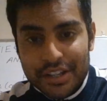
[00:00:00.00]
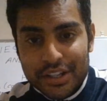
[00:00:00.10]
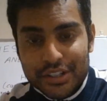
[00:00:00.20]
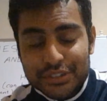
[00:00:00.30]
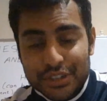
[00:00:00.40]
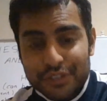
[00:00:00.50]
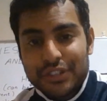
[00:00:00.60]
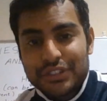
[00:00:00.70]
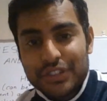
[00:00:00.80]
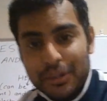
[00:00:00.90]
So for
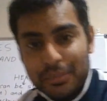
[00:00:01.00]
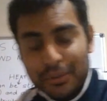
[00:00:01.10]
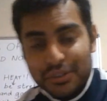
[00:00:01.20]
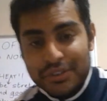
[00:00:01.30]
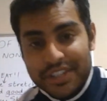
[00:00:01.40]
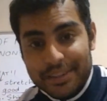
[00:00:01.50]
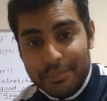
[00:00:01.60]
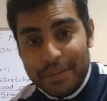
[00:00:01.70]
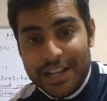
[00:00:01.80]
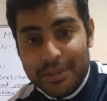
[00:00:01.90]
example, you get the
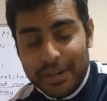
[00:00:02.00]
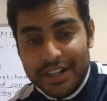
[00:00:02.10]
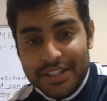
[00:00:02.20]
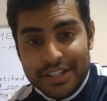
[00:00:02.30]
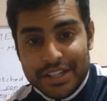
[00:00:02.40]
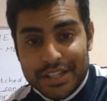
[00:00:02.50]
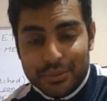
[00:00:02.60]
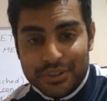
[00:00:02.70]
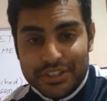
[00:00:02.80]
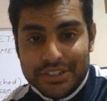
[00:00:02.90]
magpie,
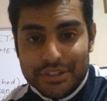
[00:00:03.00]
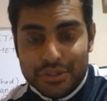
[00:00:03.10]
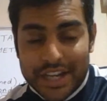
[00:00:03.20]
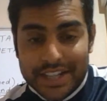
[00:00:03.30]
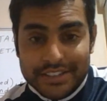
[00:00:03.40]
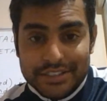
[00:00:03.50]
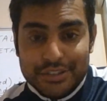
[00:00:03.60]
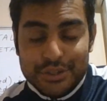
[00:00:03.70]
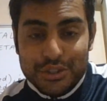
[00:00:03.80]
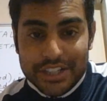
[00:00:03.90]
which is attracted
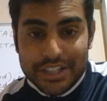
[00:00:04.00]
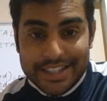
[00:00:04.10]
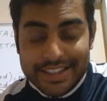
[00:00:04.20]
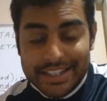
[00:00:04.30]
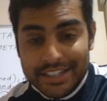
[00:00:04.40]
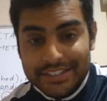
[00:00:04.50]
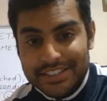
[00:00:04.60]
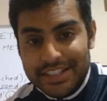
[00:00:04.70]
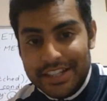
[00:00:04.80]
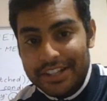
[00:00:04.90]
to shiny things,
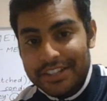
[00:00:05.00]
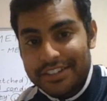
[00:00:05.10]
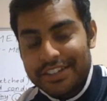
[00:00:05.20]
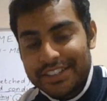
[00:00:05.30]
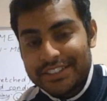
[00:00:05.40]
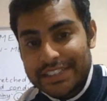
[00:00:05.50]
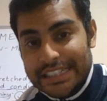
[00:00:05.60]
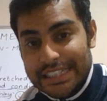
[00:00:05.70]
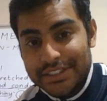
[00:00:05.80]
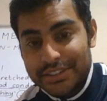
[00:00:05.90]
and it
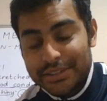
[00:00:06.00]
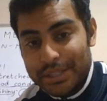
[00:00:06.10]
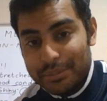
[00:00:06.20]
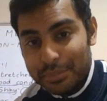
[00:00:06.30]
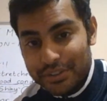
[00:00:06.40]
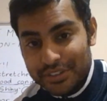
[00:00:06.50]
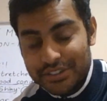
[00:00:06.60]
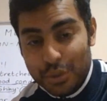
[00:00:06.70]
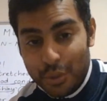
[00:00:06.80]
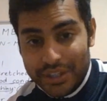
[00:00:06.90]
steals people's
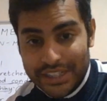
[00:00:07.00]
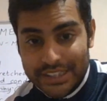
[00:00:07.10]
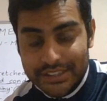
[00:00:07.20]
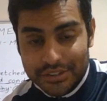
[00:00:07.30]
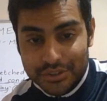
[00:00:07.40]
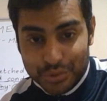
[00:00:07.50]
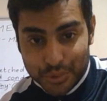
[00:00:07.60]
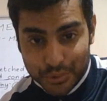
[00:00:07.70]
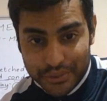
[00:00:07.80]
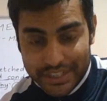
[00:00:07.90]
coins and
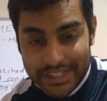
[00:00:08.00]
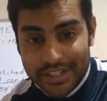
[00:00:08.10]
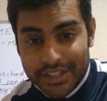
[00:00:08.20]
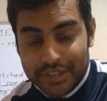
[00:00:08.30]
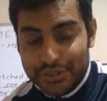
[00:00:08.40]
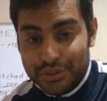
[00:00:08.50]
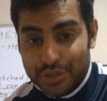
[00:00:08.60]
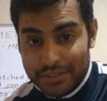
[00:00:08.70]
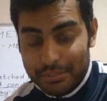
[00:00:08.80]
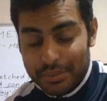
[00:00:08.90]
jewelry to try
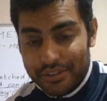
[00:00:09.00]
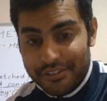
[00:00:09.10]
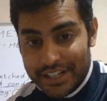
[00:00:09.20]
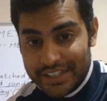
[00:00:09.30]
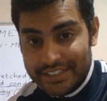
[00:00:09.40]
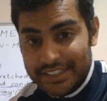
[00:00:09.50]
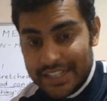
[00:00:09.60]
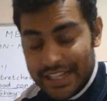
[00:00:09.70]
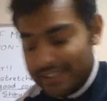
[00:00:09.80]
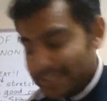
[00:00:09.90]
and beautify its
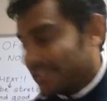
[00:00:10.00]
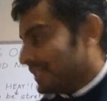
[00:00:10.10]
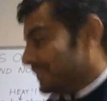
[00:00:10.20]
nest.